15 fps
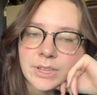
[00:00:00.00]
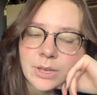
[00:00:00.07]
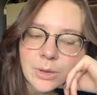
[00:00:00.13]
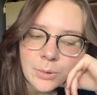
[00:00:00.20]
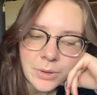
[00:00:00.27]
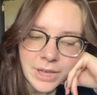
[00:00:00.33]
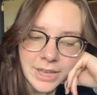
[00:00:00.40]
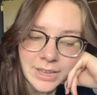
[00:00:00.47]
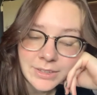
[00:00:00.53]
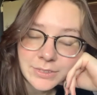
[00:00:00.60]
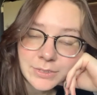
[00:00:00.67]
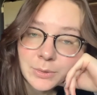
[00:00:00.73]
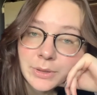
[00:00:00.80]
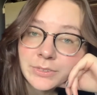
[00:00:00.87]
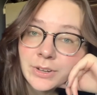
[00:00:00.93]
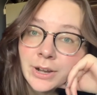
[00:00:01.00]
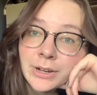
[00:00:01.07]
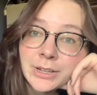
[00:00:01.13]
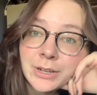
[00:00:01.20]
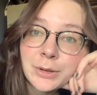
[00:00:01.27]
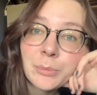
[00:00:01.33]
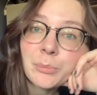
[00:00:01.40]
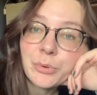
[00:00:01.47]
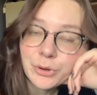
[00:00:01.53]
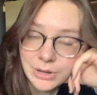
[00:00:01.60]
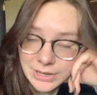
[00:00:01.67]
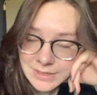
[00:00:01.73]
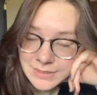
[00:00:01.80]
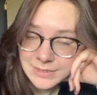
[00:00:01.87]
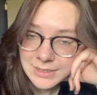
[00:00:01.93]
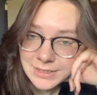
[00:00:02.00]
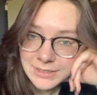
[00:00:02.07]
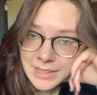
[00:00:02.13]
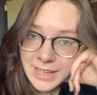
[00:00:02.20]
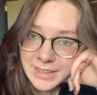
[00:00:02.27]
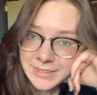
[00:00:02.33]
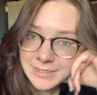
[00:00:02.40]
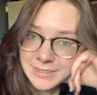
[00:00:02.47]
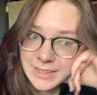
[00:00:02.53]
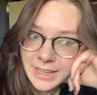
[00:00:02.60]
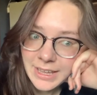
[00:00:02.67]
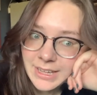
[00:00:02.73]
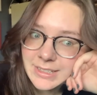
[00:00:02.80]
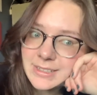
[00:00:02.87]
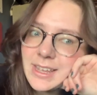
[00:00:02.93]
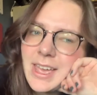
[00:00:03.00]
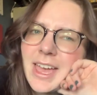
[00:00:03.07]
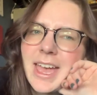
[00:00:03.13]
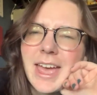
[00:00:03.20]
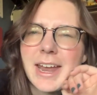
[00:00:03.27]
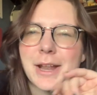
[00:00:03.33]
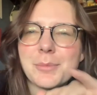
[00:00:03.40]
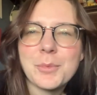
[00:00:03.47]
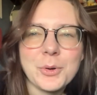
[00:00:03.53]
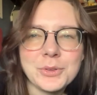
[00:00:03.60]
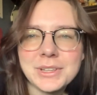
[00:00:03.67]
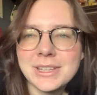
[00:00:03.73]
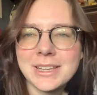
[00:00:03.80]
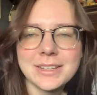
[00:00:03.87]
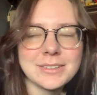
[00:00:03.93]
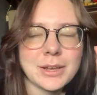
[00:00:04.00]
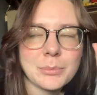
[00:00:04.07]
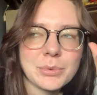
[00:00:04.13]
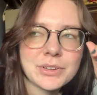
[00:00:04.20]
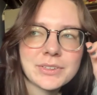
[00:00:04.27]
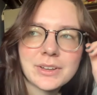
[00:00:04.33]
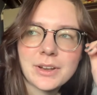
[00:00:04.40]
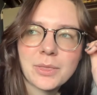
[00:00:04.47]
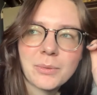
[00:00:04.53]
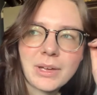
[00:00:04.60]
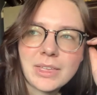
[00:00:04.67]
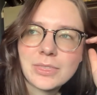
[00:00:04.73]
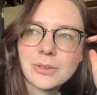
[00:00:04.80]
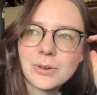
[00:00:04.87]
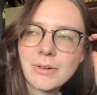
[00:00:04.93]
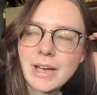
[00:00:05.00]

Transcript: Okay, so I started Priest last night and I'm only like 10% of the way through.